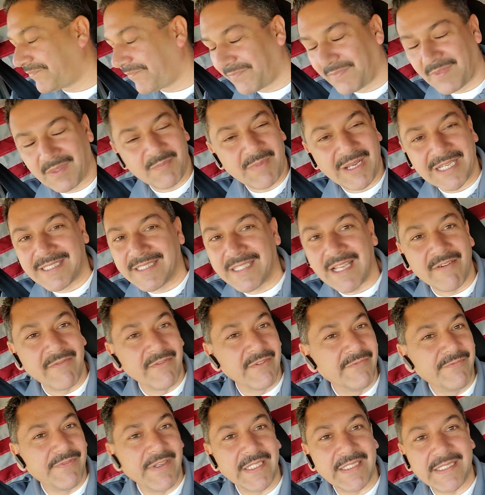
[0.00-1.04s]
My
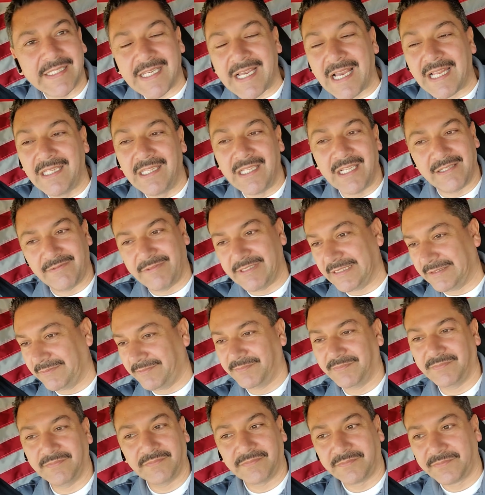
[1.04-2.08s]
750, I love it.
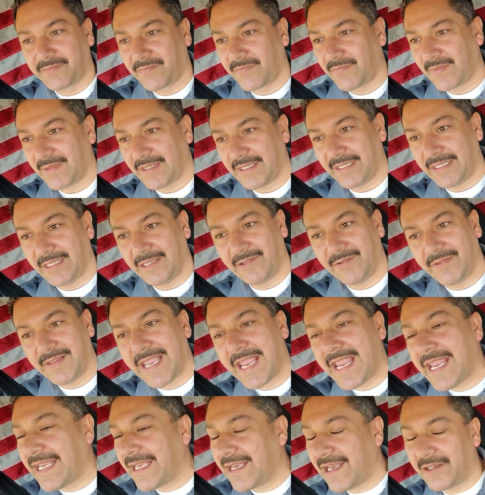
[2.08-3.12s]
The
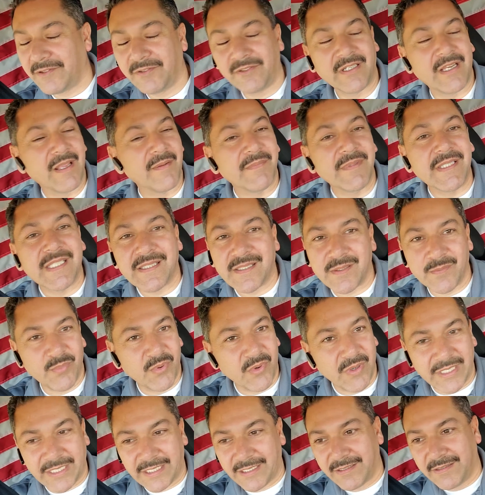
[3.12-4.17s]
800, I'm
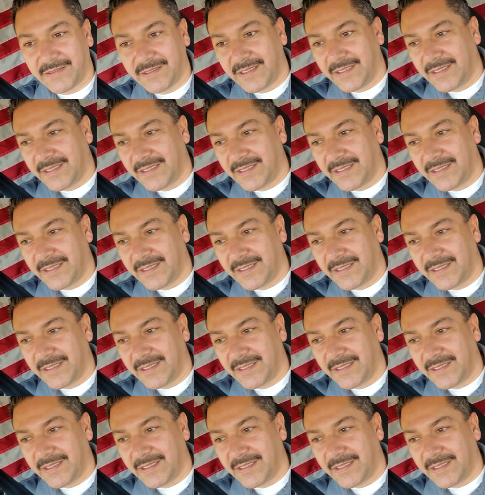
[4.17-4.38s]
disappointed.